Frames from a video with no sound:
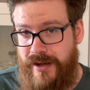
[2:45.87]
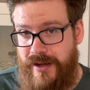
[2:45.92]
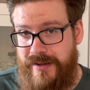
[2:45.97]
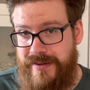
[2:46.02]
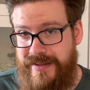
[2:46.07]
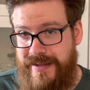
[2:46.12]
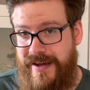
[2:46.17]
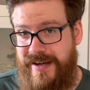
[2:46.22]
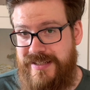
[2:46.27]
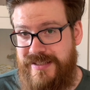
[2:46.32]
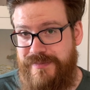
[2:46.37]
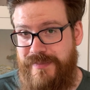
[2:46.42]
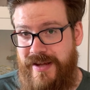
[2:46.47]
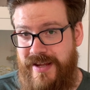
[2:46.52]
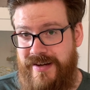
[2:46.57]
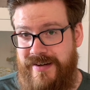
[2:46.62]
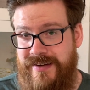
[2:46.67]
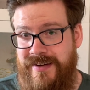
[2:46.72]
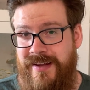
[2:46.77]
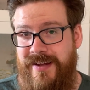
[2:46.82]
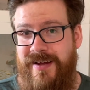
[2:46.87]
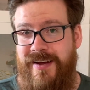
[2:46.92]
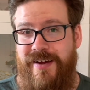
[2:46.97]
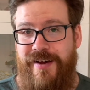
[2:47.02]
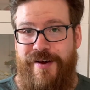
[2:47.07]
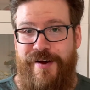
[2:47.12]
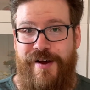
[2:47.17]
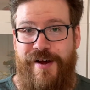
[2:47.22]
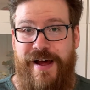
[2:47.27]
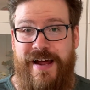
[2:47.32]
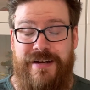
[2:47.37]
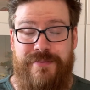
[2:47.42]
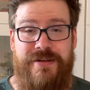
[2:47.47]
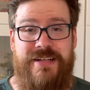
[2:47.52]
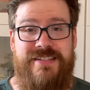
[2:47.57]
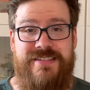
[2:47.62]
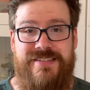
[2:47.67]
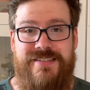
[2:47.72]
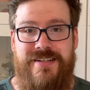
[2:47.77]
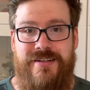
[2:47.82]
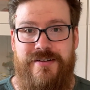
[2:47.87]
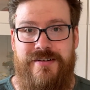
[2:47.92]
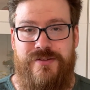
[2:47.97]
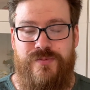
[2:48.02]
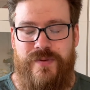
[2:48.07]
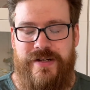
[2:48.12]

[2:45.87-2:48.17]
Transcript: the X-Men animated series